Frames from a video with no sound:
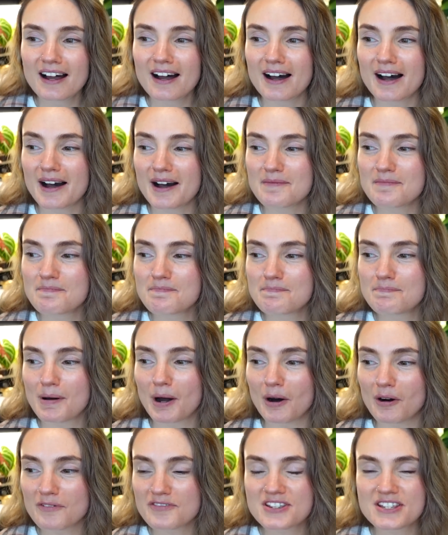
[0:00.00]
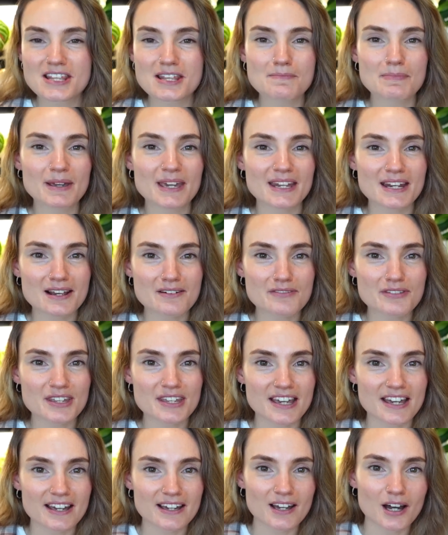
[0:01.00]
But obviously the beginning of the
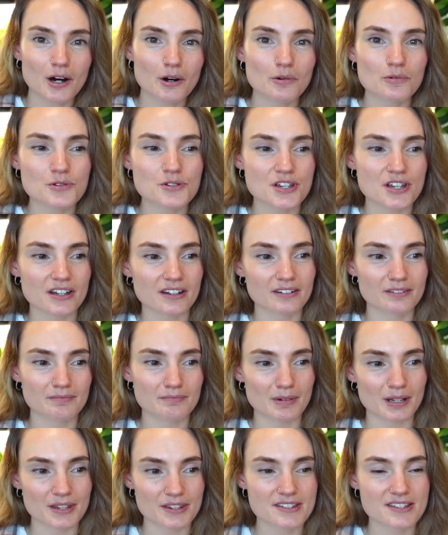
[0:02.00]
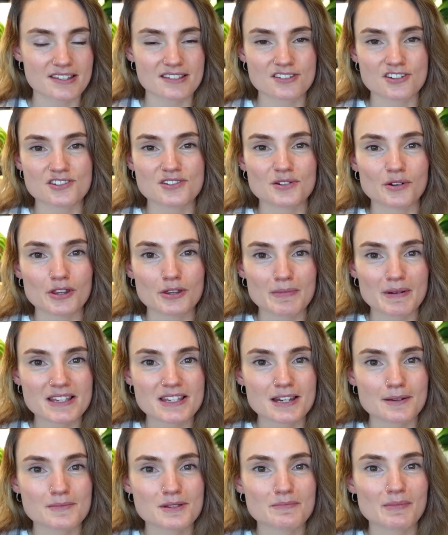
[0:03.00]
year, colder months, it's just not the best
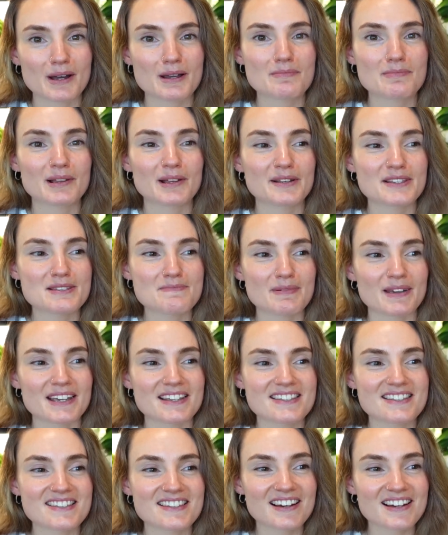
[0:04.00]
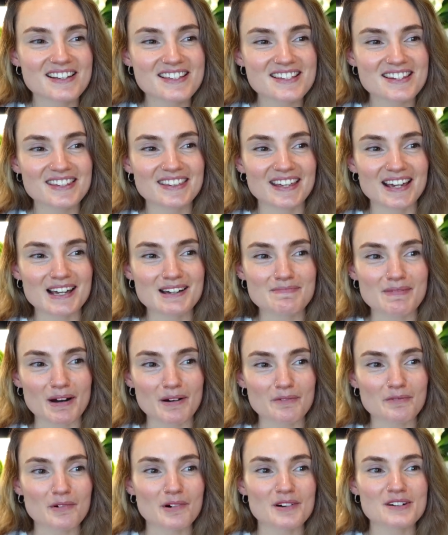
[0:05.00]
time to buy plants, but it's nice to think
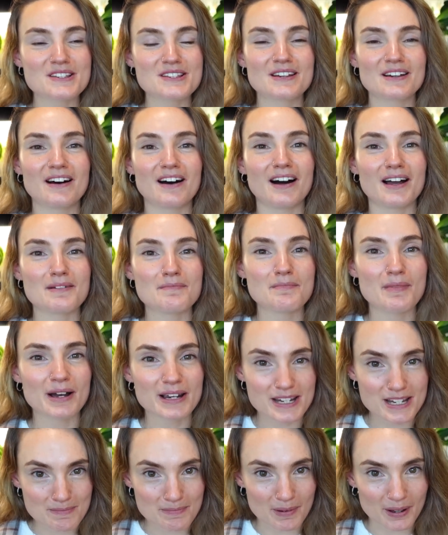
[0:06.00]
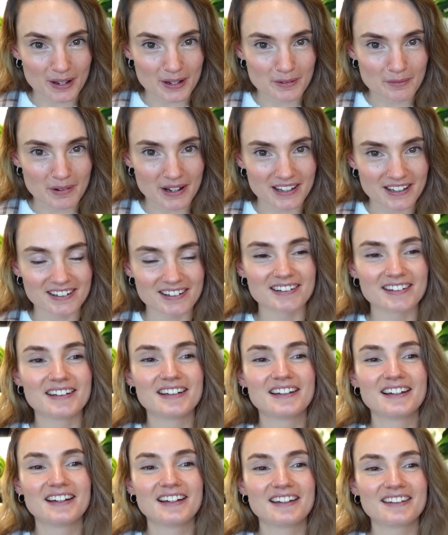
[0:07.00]
about what I might buy when
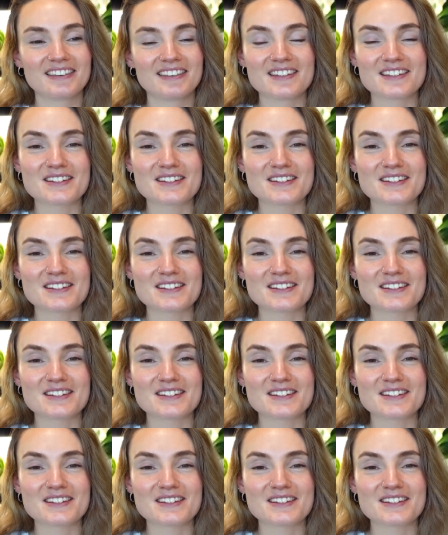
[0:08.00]
the